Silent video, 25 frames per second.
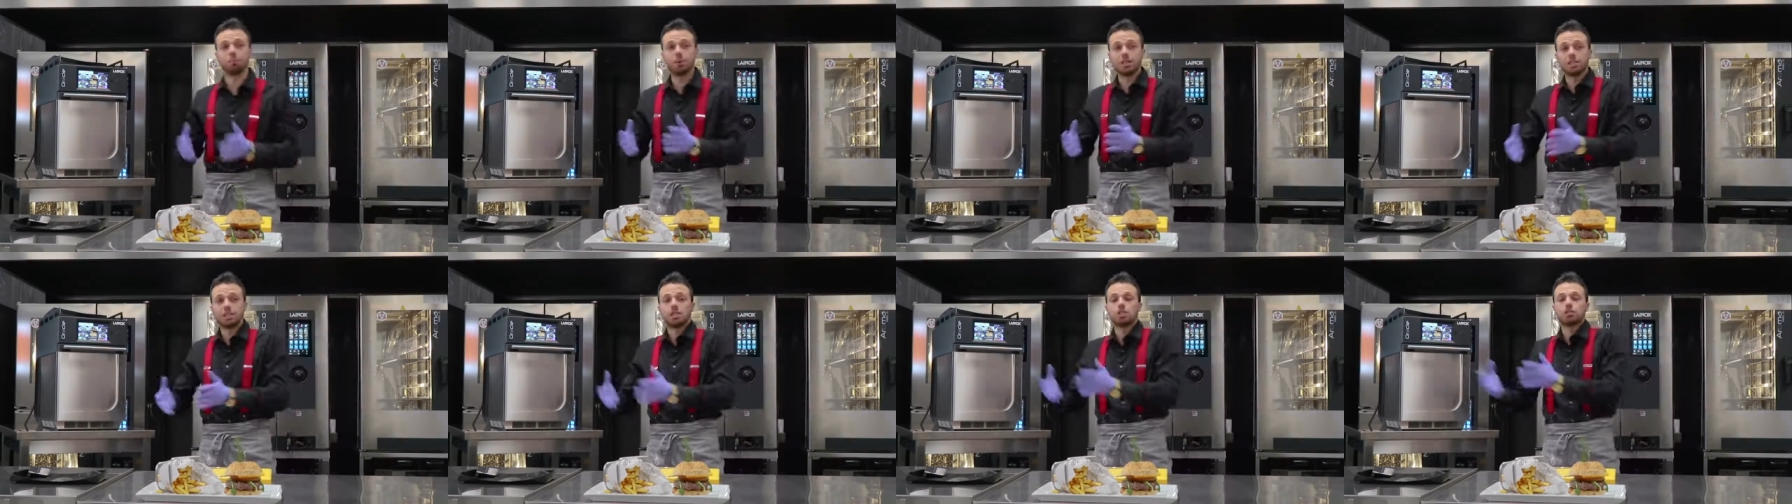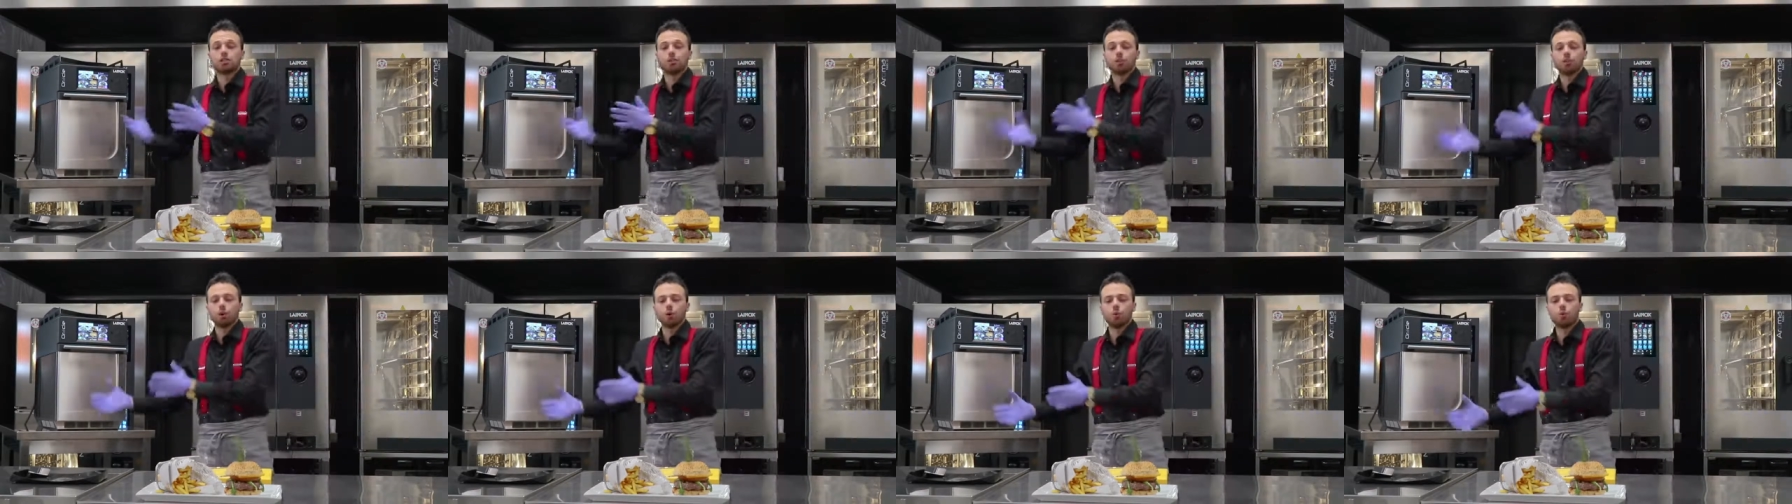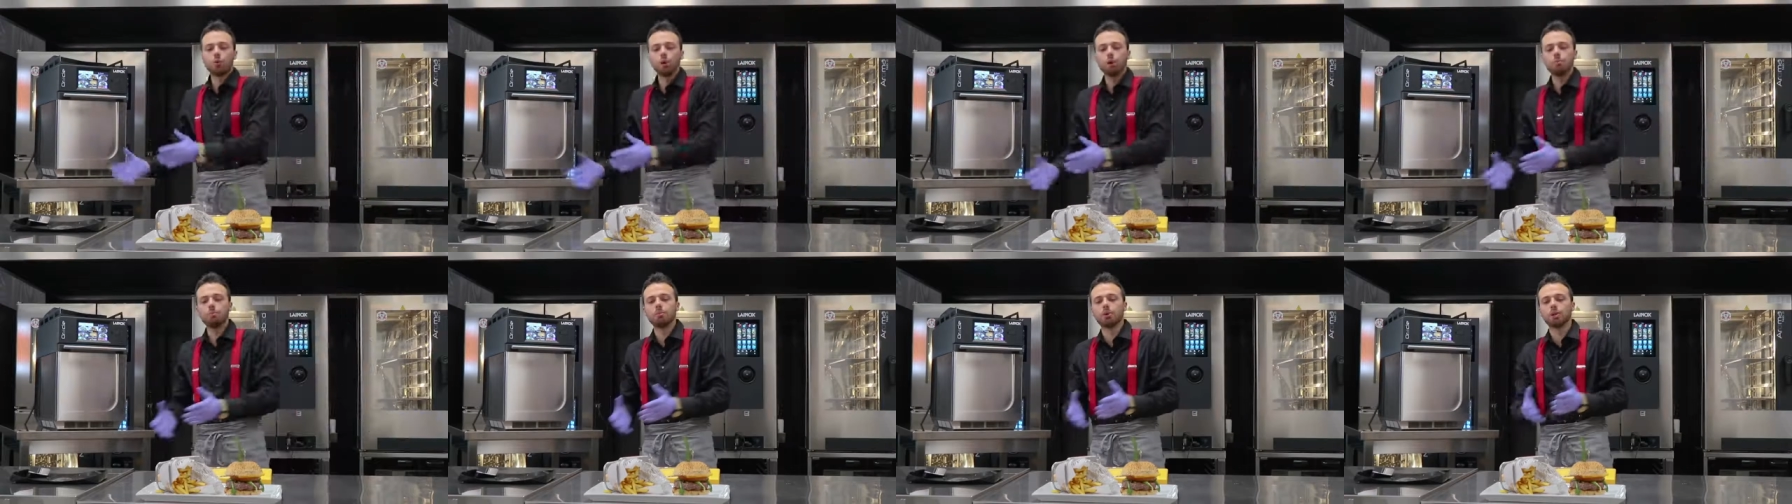pieces of
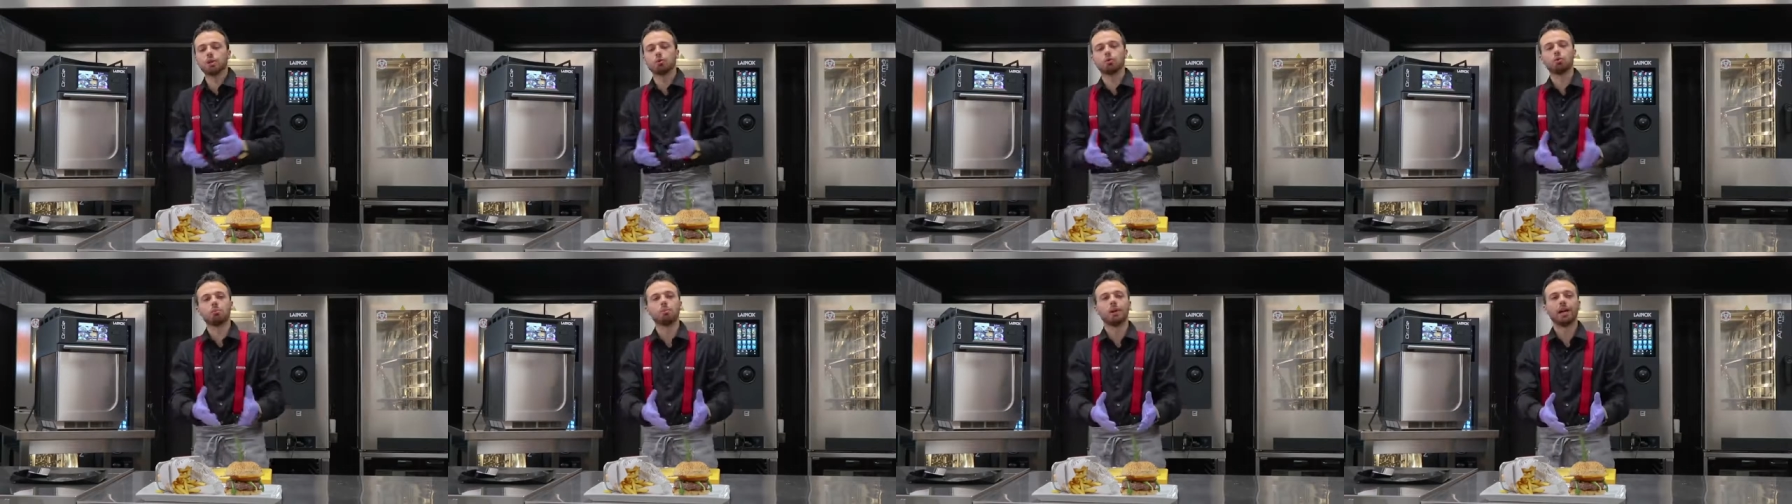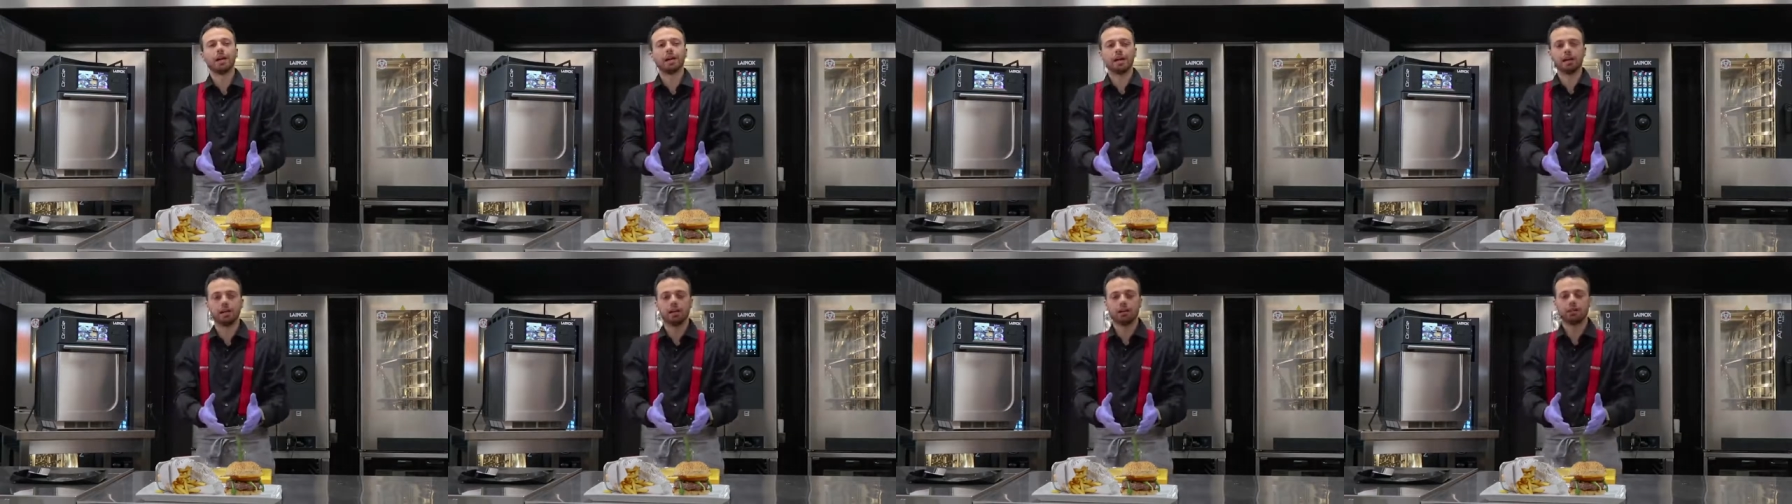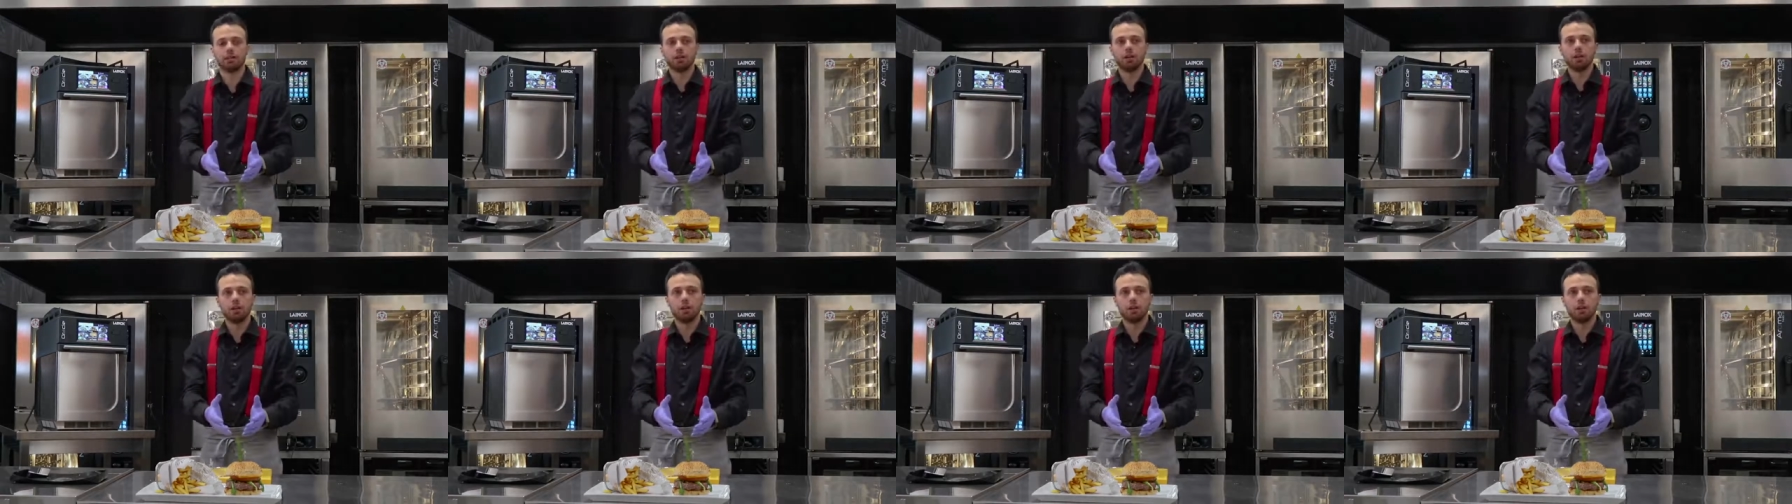equipment to make it.